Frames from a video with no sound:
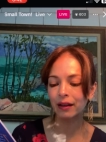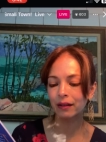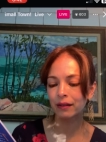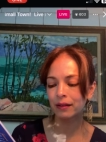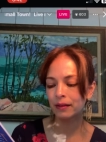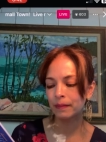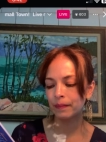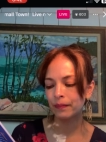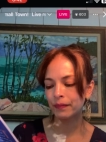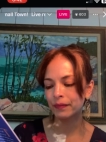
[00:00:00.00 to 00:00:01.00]
it turns
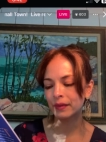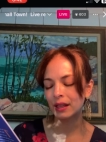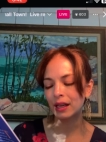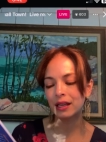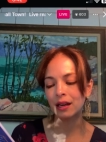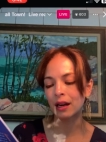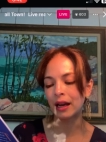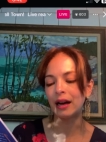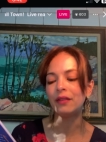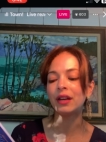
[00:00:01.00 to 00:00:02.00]
out it's more
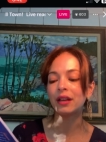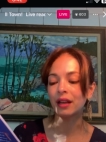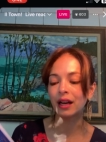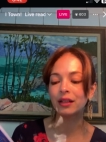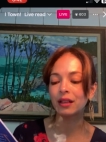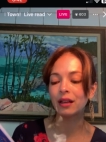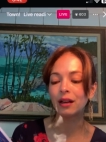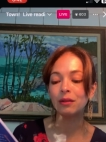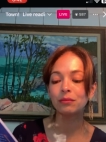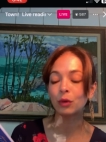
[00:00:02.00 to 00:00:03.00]
complicated than that.
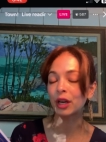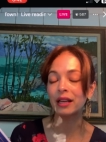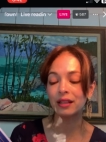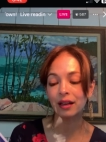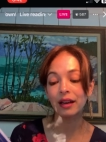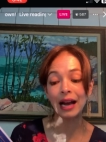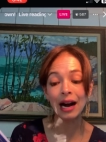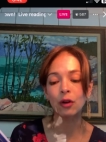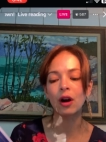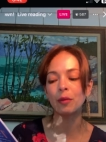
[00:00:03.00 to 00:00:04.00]
I
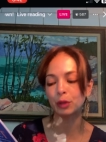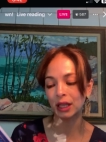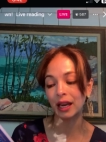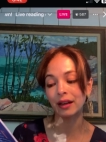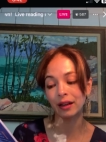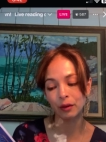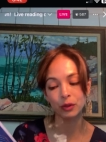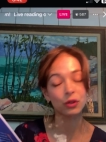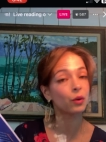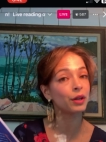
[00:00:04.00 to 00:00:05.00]
didn't have any
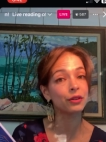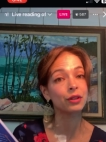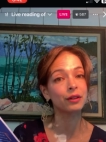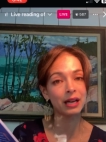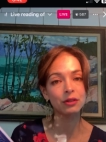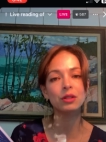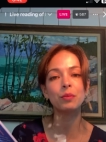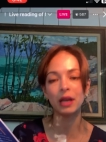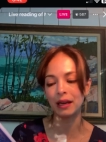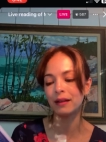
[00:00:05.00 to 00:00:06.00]
idea when I did it
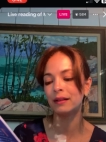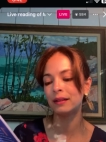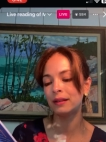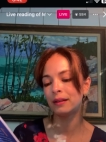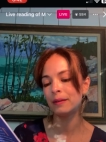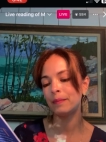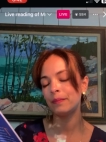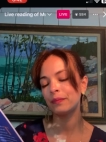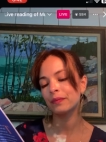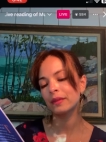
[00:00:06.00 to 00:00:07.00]
how complicated
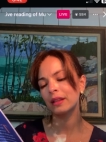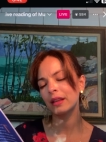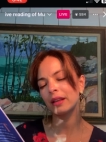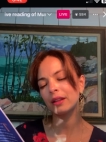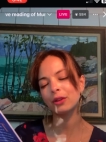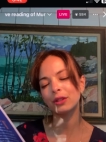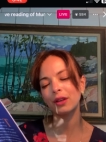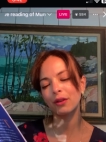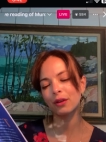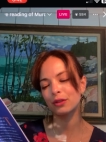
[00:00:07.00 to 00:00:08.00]
it was going to turn
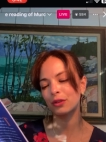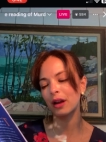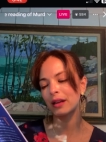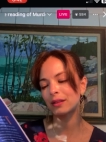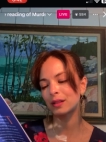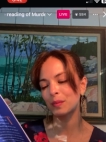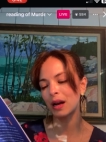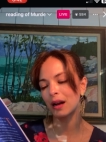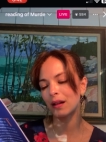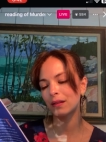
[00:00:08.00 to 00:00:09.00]
out to be.
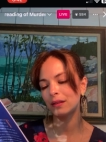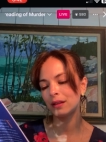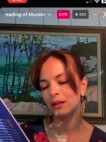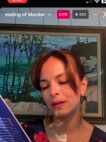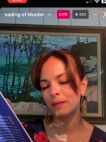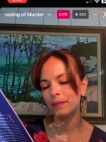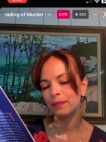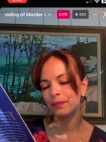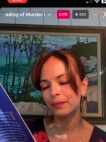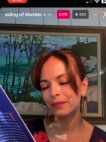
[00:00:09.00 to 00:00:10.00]
He
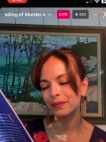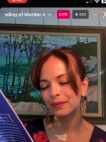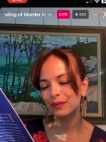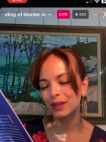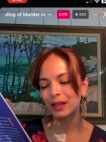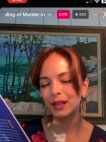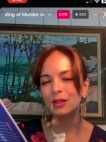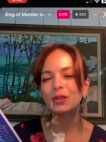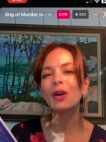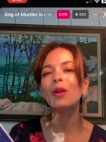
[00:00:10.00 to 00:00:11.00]
looked at her and tried to
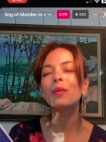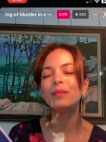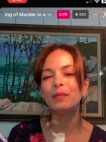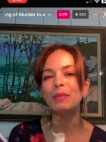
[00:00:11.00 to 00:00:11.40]
smile,